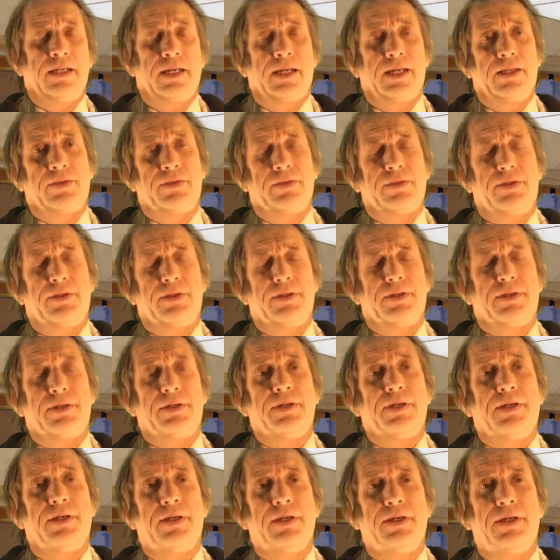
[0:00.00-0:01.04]
and
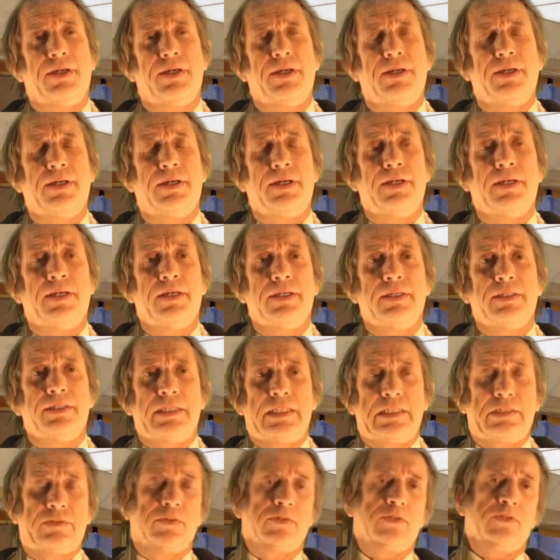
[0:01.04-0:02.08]

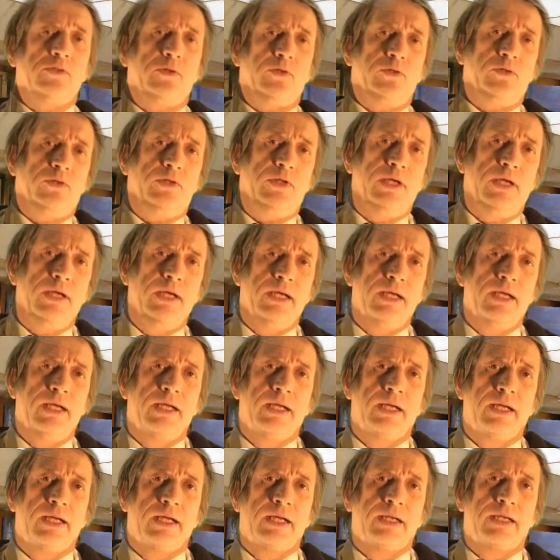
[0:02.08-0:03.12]
this was not
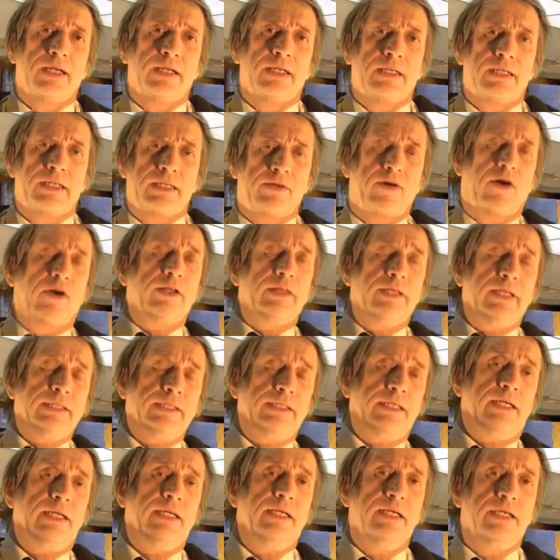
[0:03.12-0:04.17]
regarded
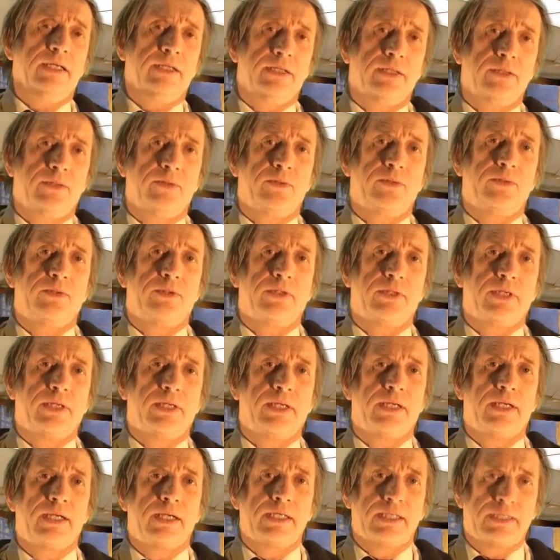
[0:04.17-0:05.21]
as a good
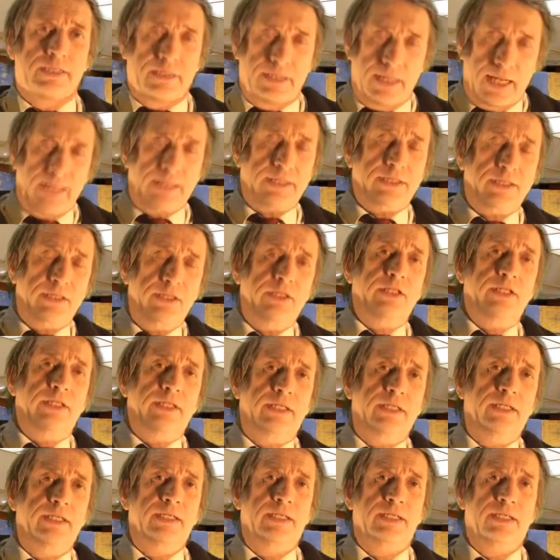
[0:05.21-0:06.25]
strategy.
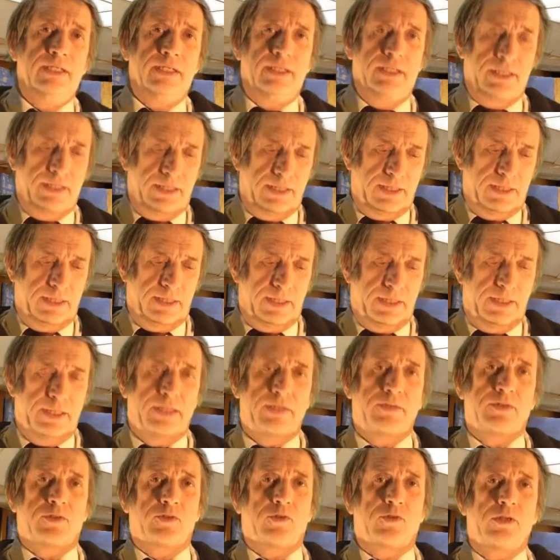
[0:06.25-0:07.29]

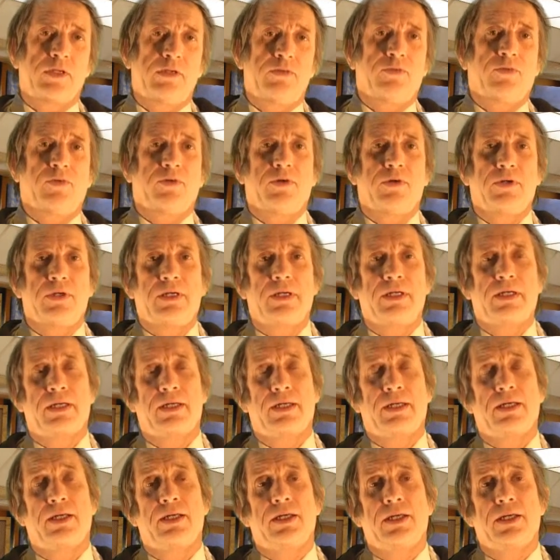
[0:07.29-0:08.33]
It was only for
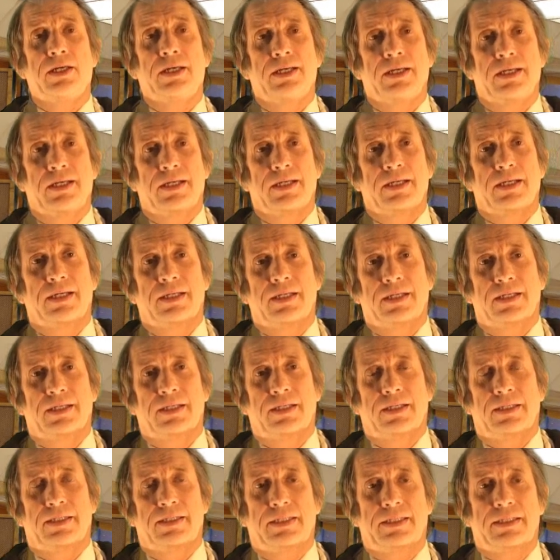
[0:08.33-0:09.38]

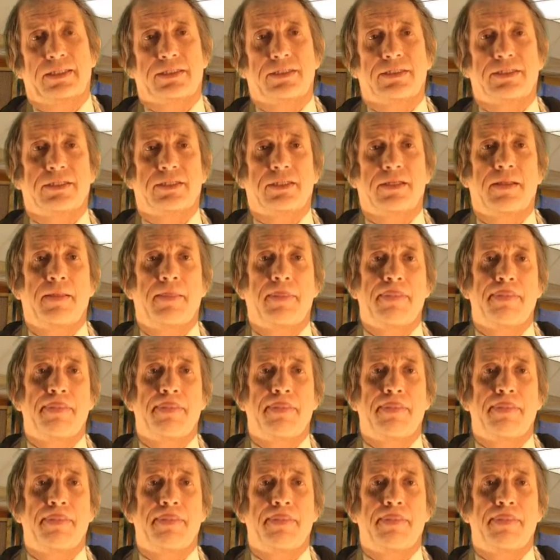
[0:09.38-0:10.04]
this.